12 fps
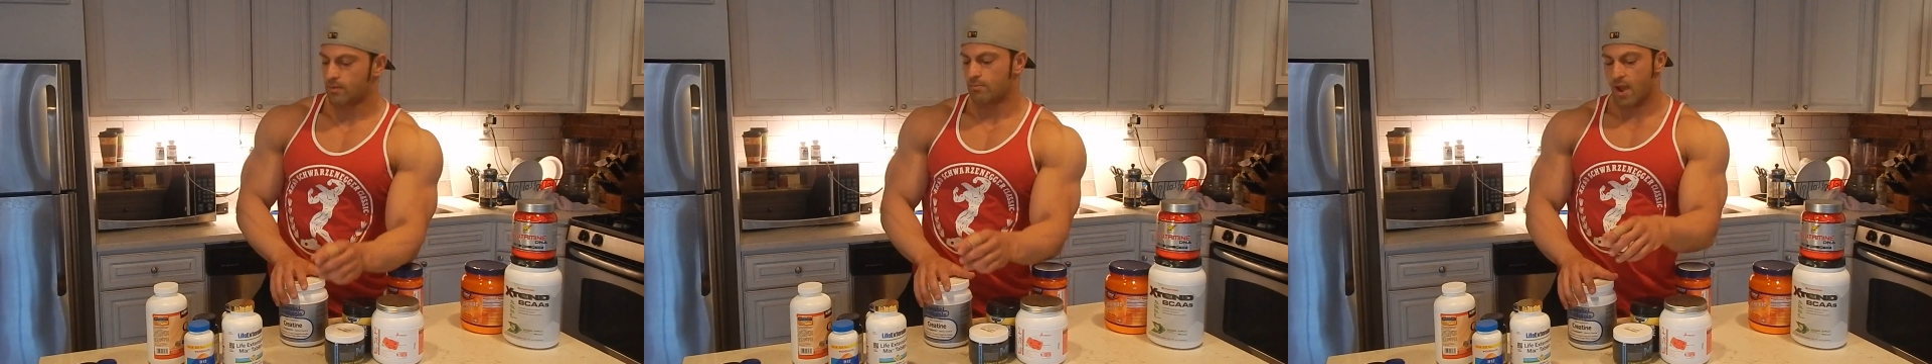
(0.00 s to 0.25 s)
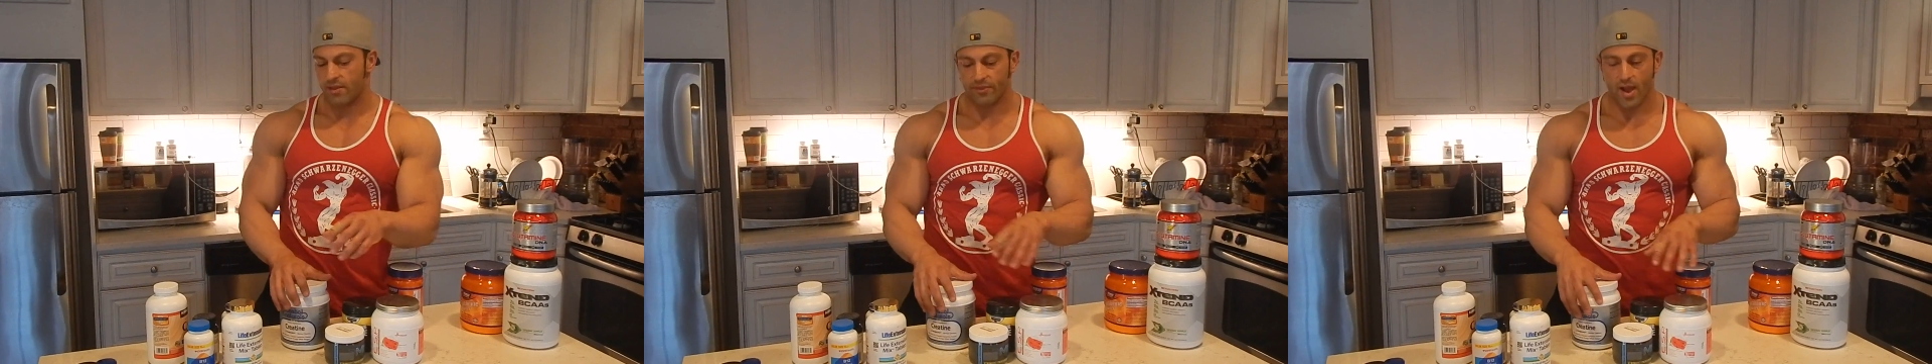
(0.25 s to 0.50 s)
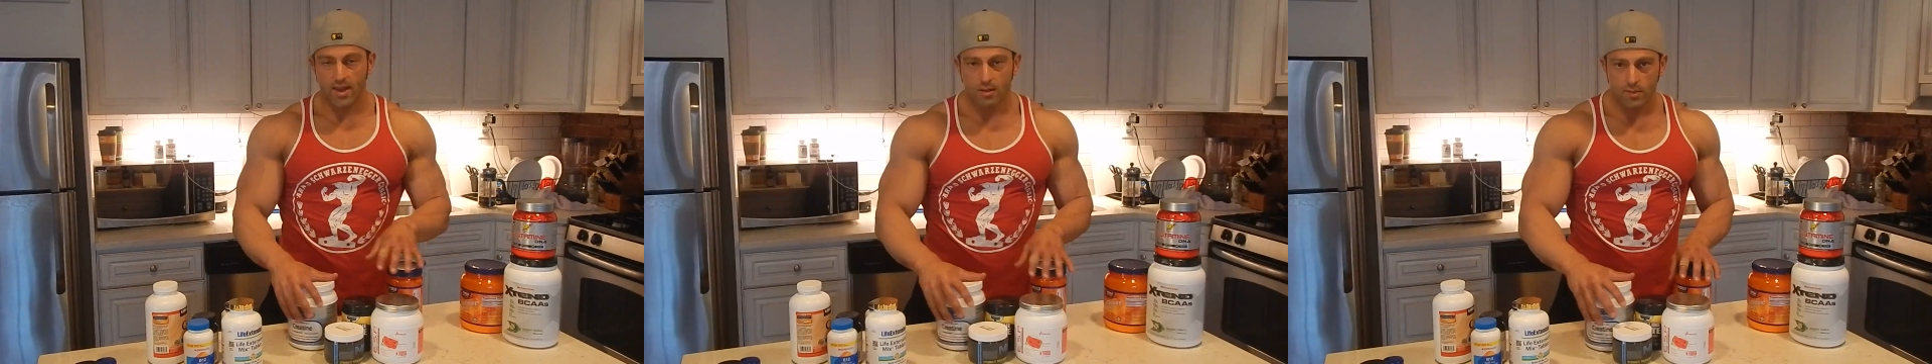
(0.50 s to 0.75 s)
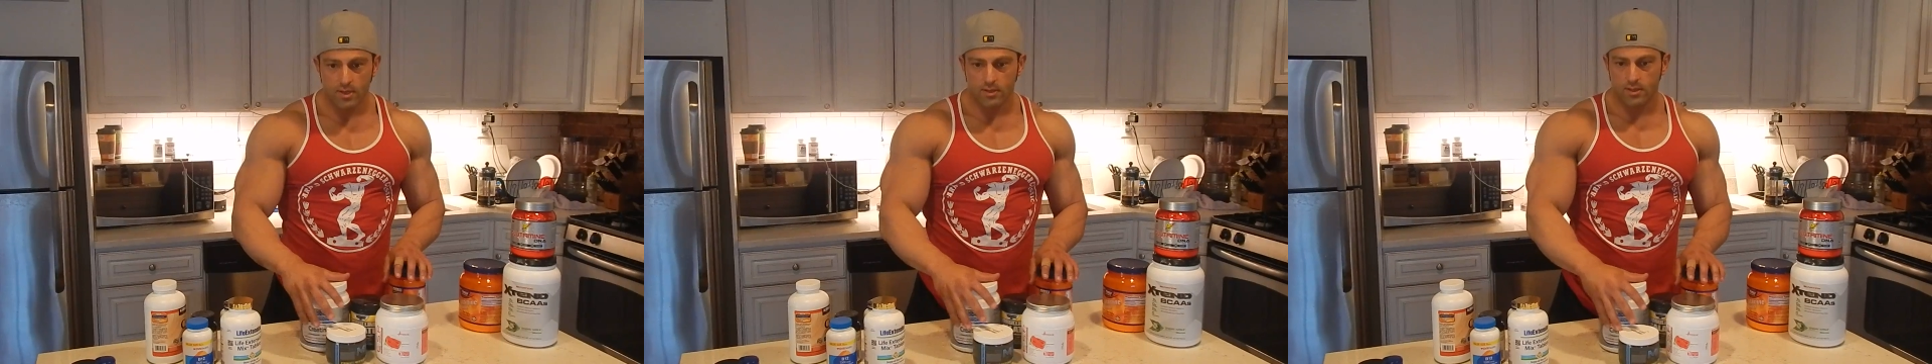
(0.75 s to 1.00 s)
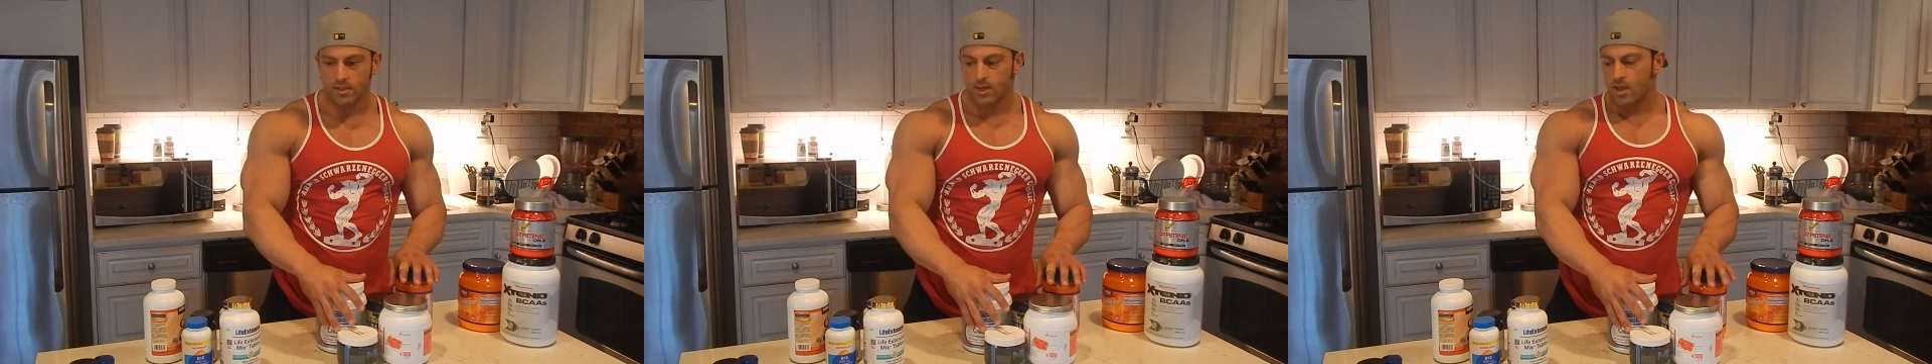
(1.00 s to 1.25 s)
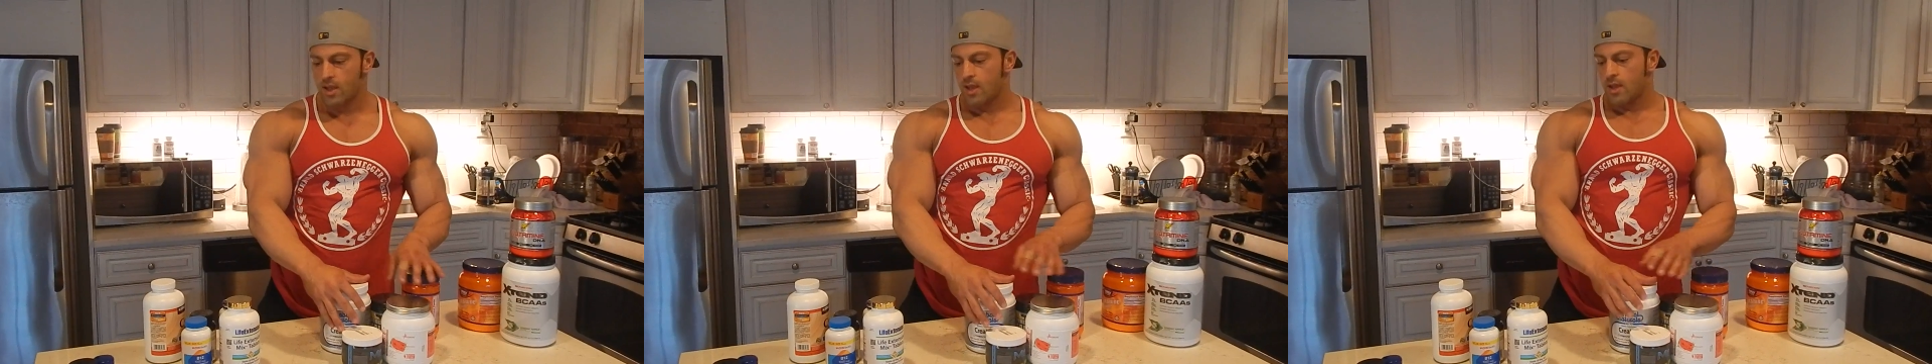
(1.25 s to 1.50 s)
My vitamins,
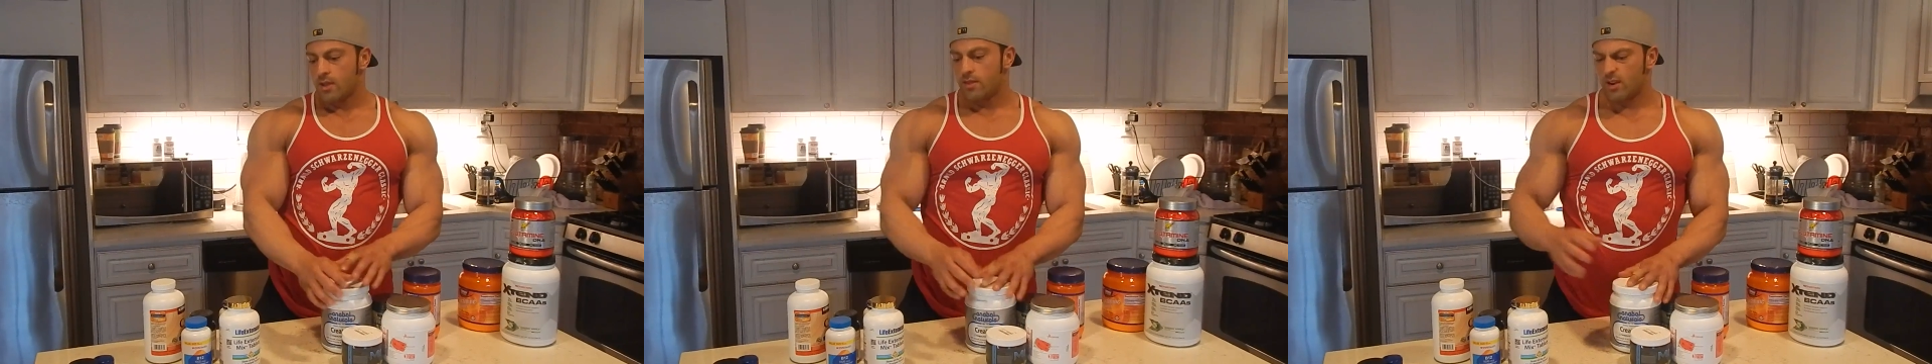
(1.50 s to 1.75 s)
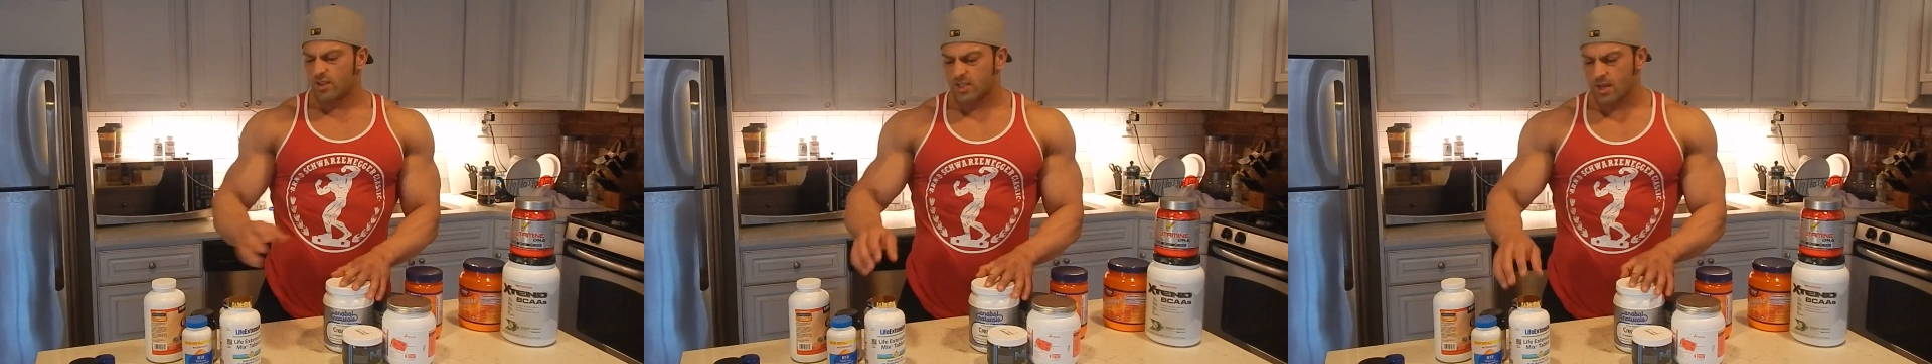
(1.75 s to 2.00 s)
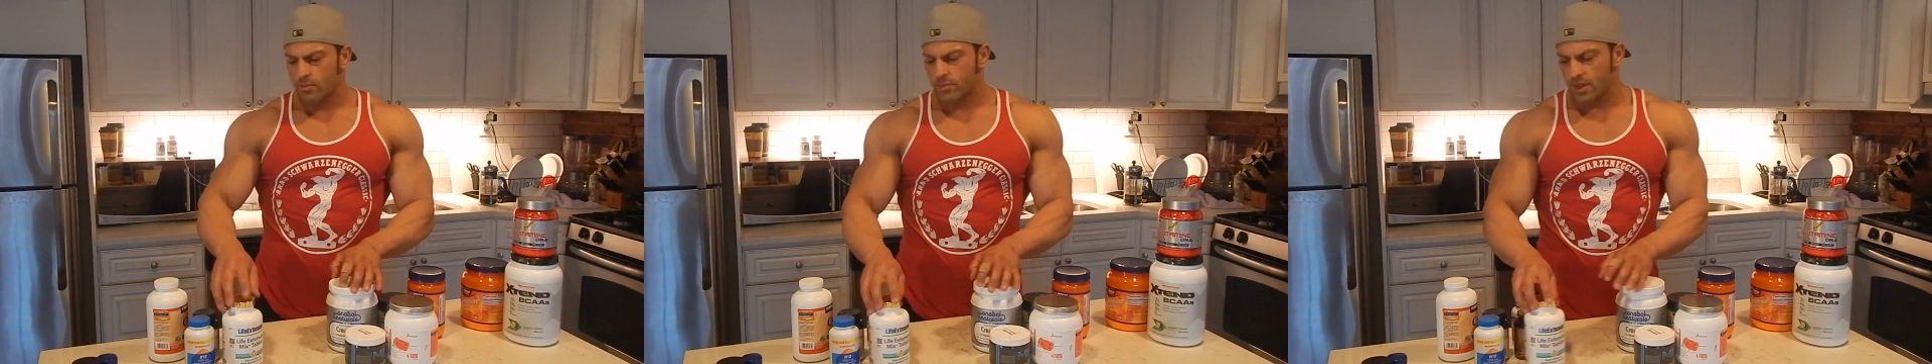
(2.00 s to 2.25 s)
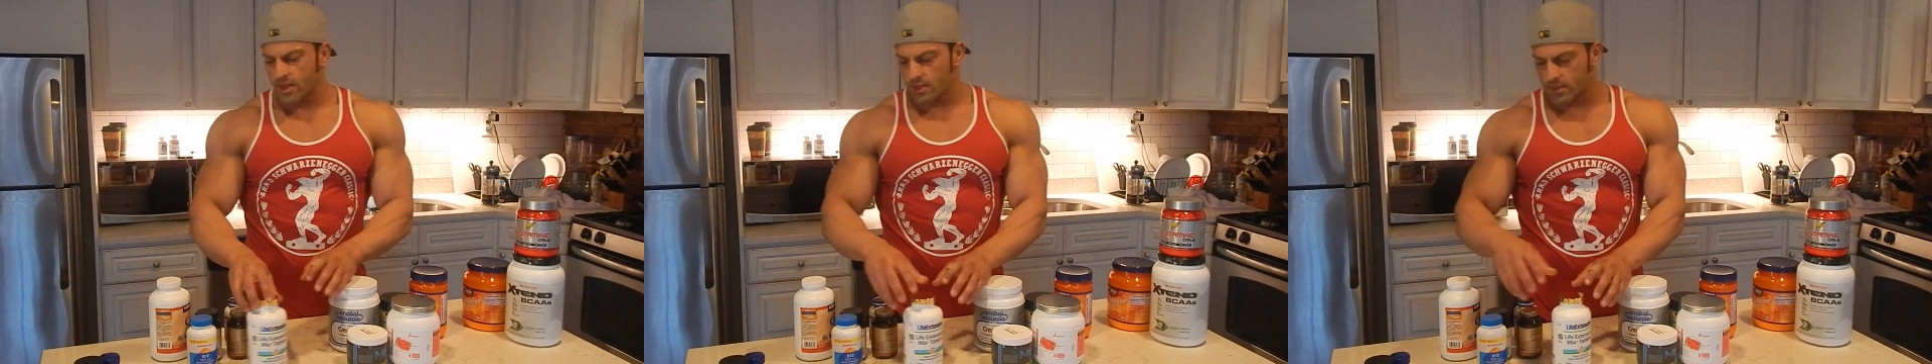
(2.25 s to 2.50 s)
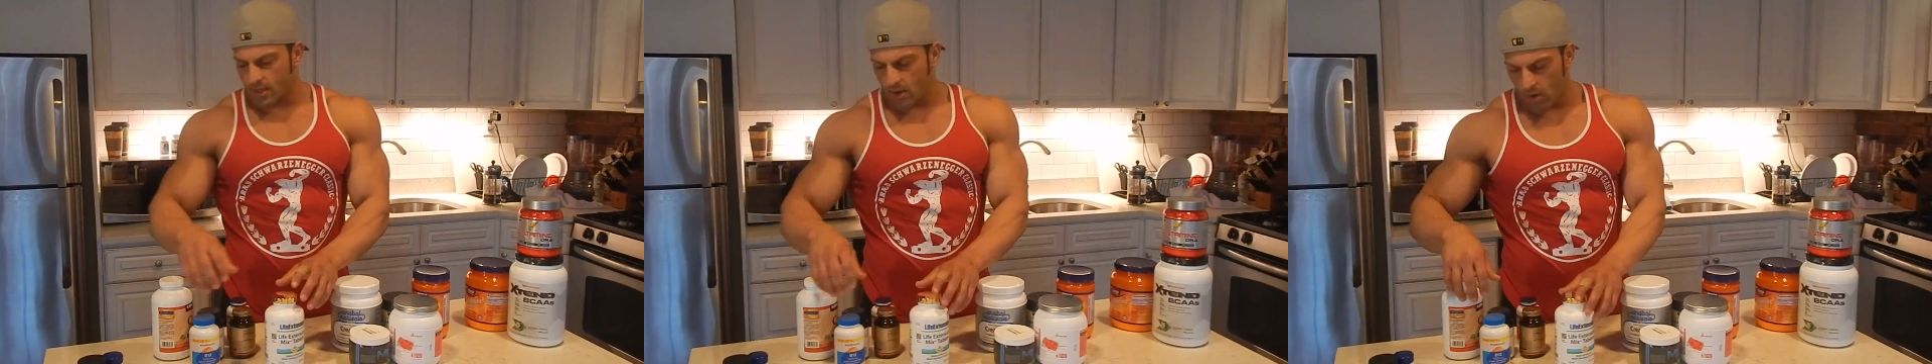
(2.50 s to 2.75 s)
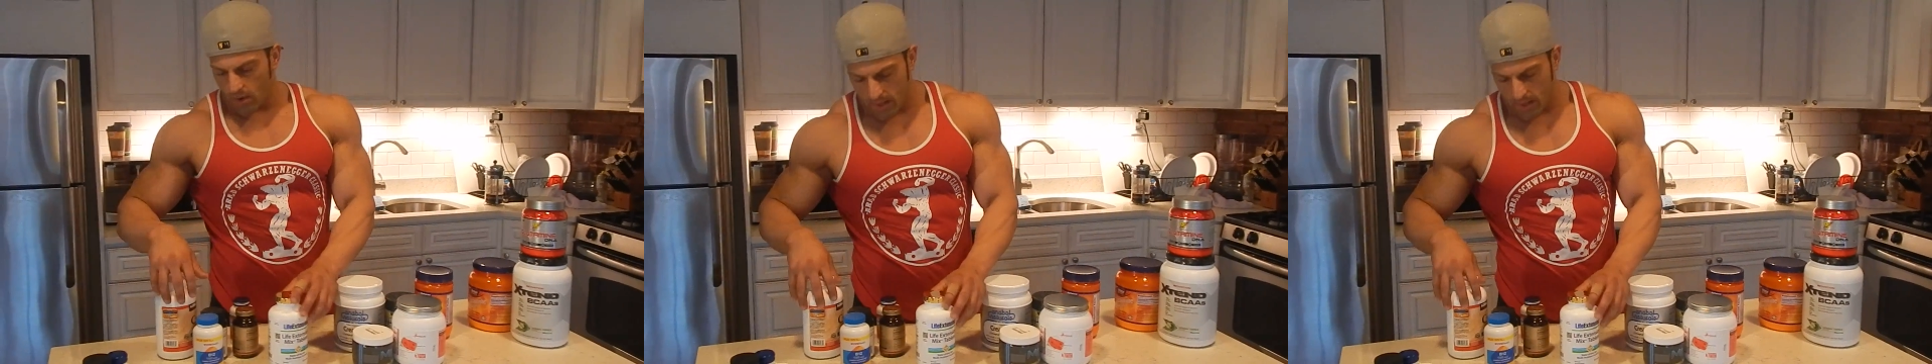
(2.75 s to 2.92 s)
there's some things that aren't